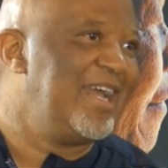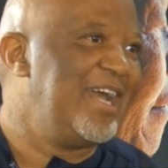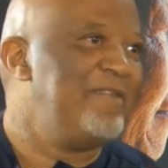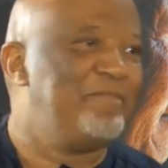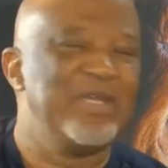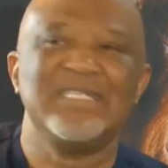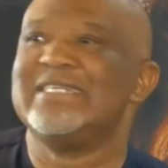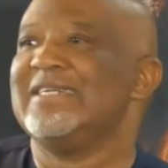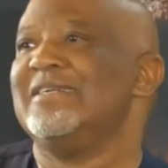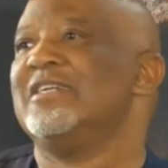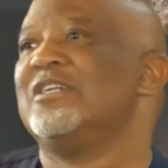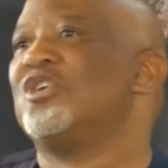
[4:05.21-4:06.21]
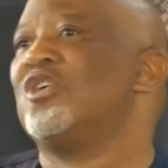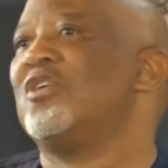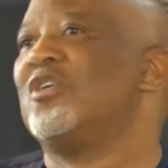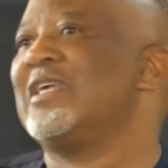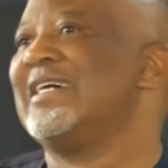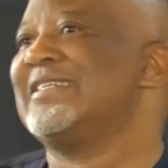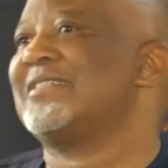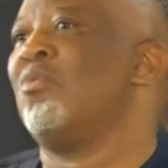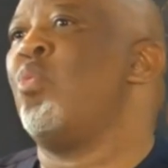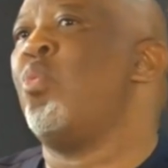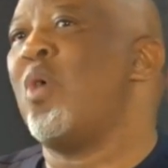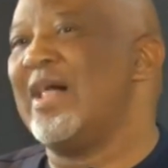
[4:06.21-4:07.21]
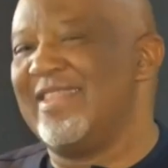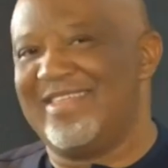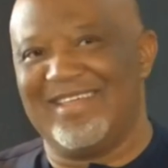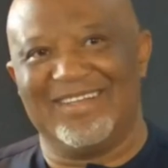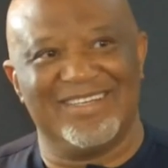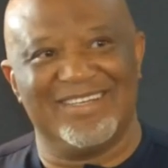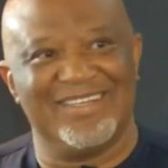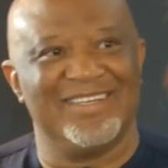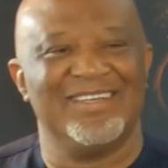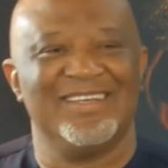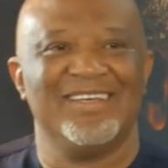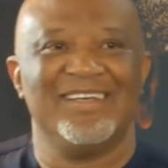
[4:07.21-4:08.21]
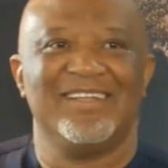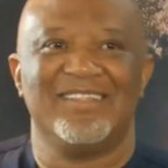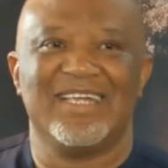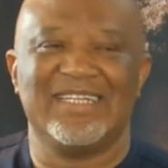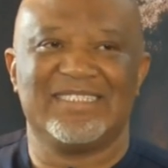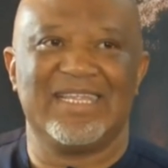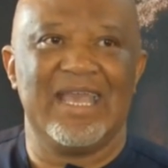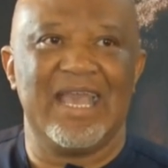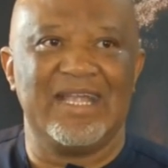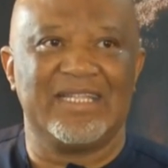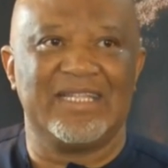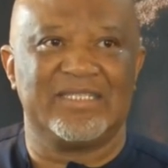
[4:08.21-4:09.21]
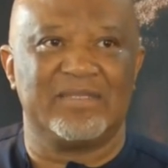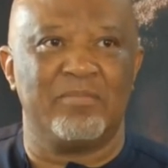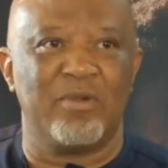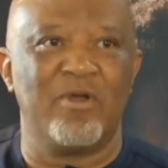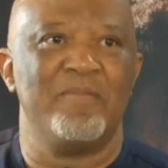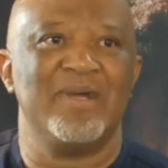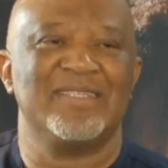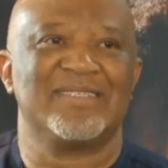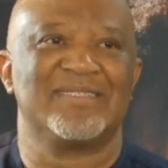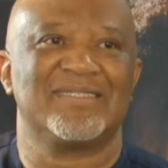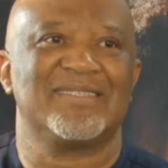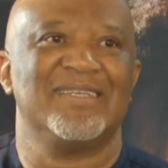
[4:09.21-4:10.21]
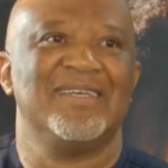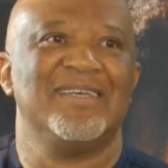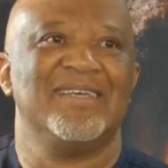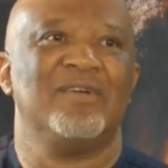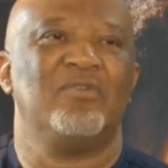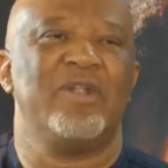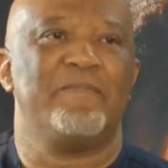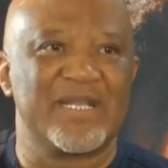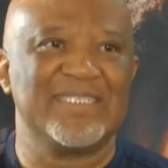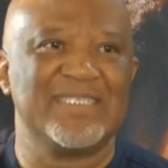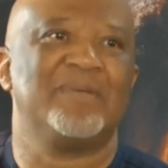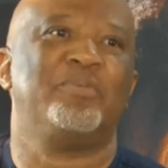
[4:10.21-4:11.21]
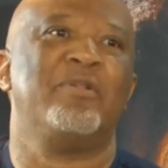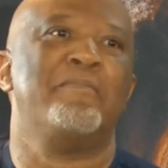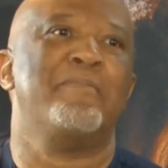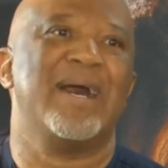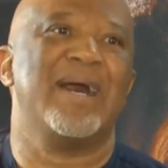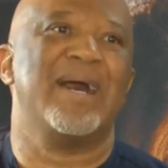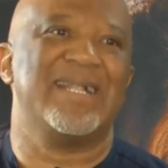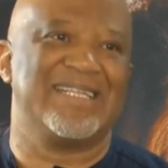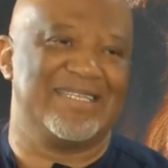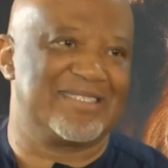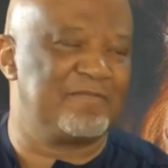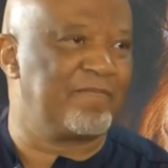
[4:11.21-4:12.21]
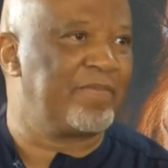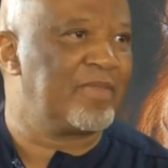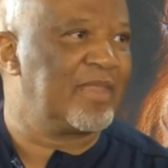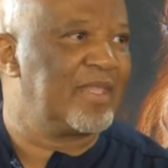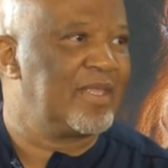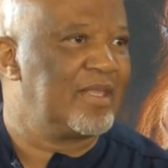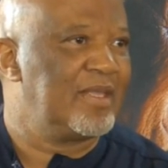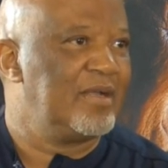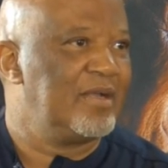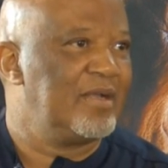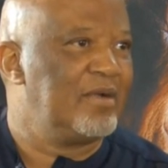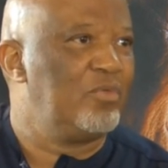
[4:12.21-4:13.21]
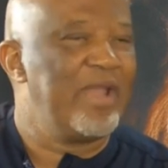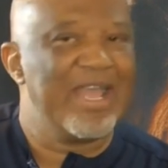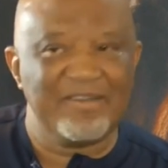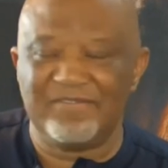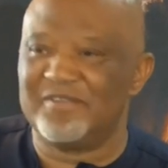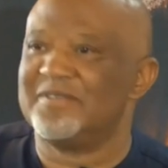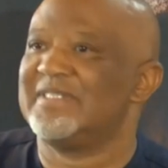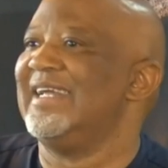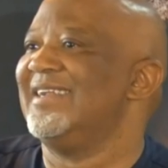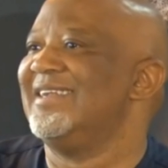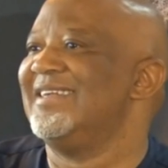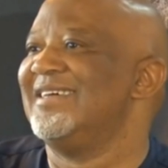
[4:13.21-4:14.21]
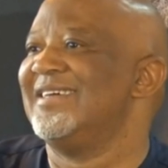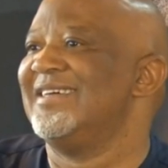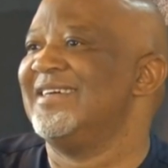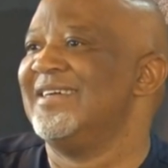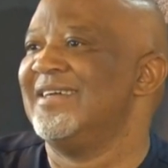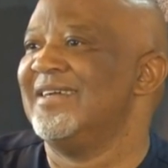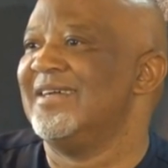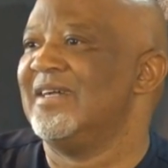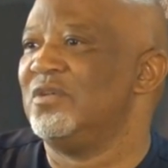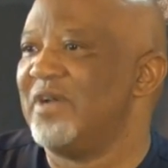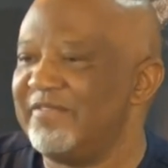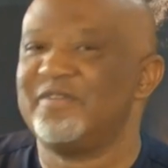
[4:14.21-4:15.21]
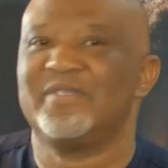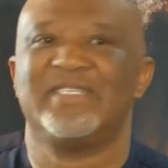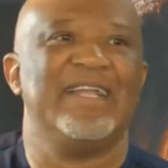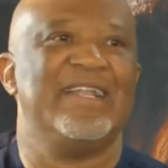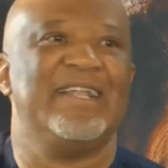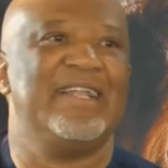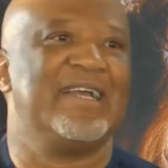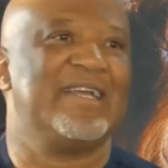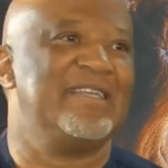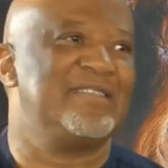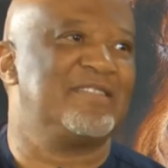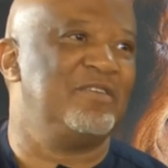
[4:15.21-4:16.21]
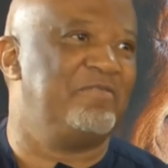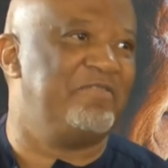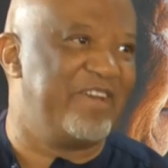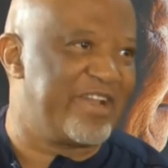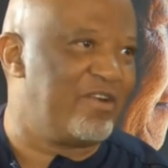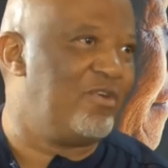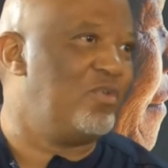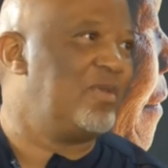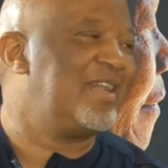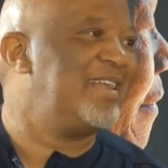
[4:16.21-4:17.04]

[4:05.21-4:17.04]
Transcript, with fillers: And P G taught us one thing, that at moments when principle matters, we have to stand. You have to stand against your very own.